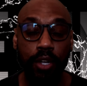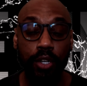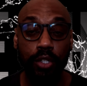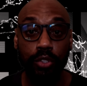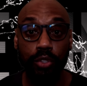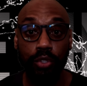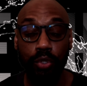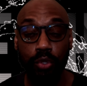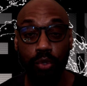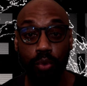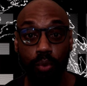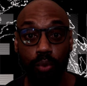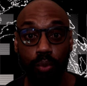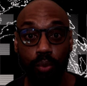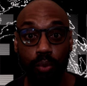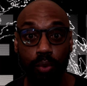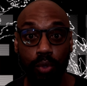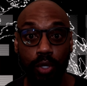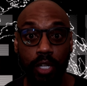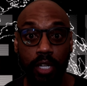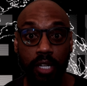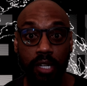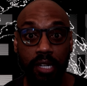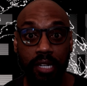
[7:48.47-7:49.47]

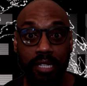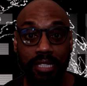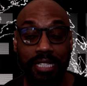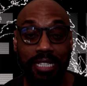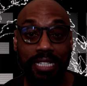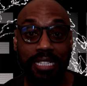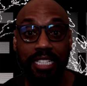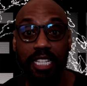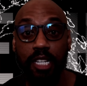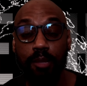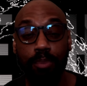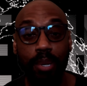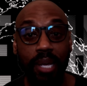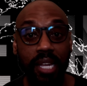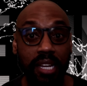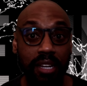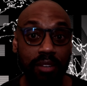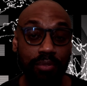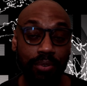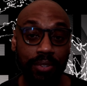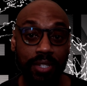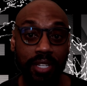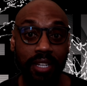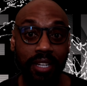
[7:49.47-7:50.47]
Sure, you can get
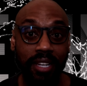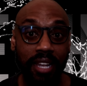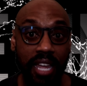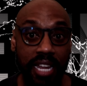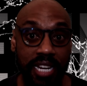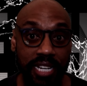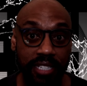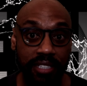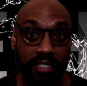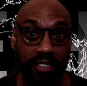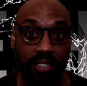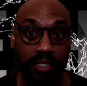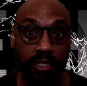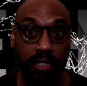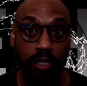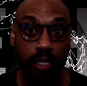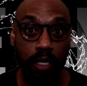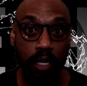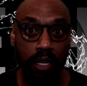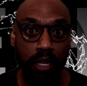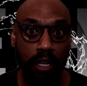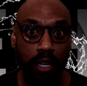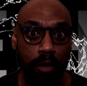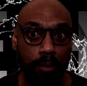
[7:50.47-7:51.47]
paid for your likeness,
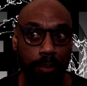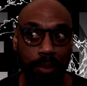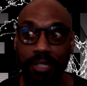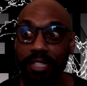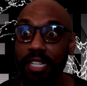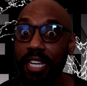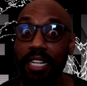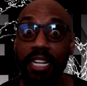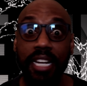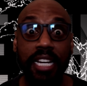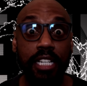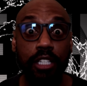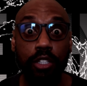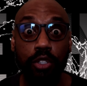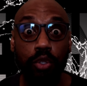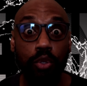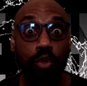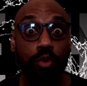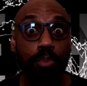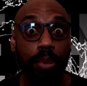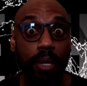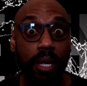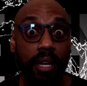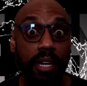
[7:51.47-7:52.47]
but that ain't
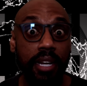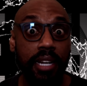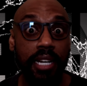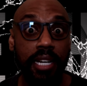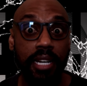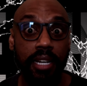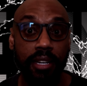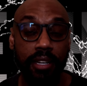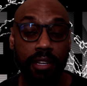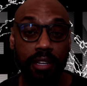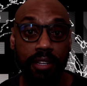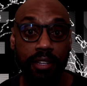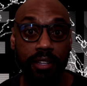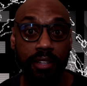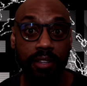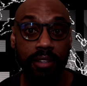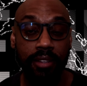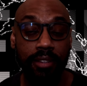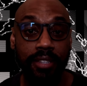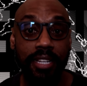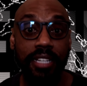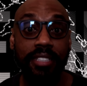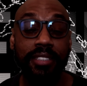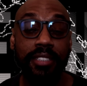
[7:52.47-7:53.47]
you paying.
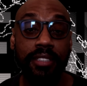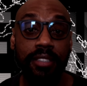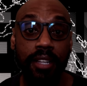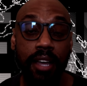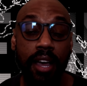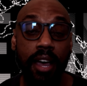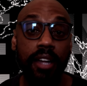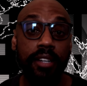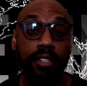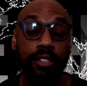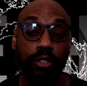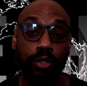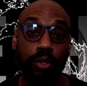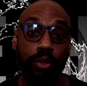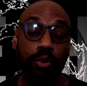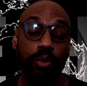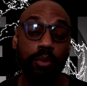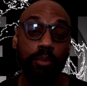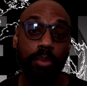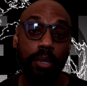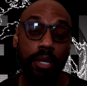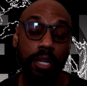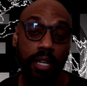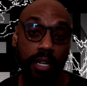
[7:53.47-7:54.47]
That's not
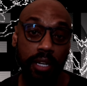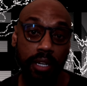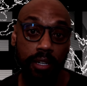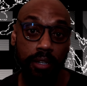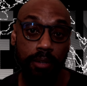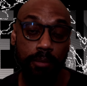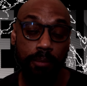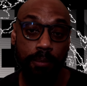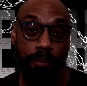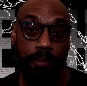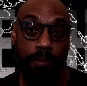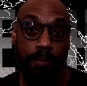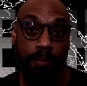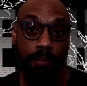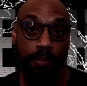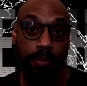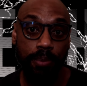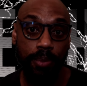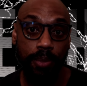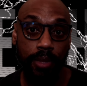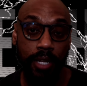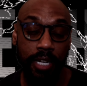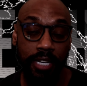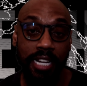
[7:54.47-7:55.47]
you paying.
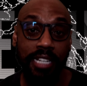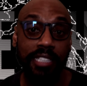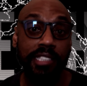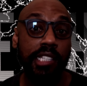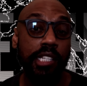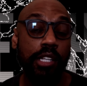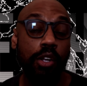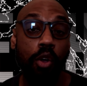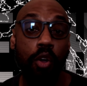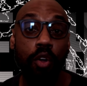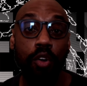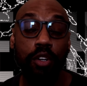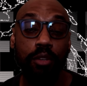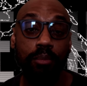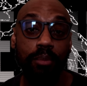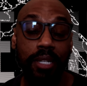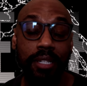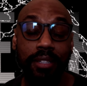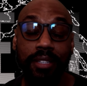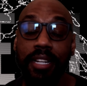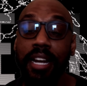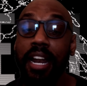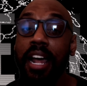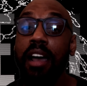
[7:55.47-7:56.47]
And that's the
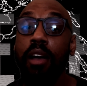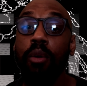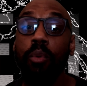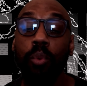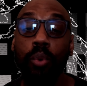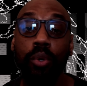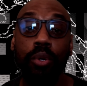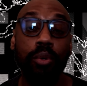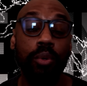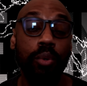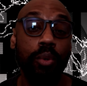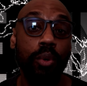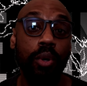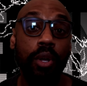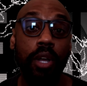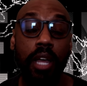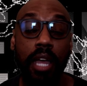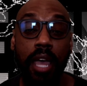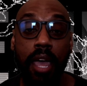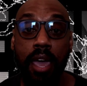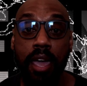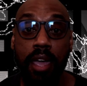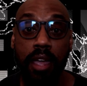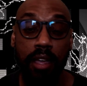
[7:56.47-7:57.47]
argument that I will
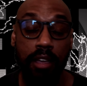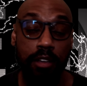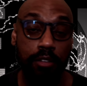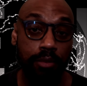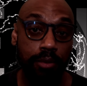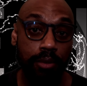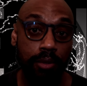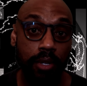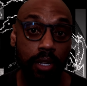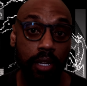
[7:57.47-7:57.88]
have.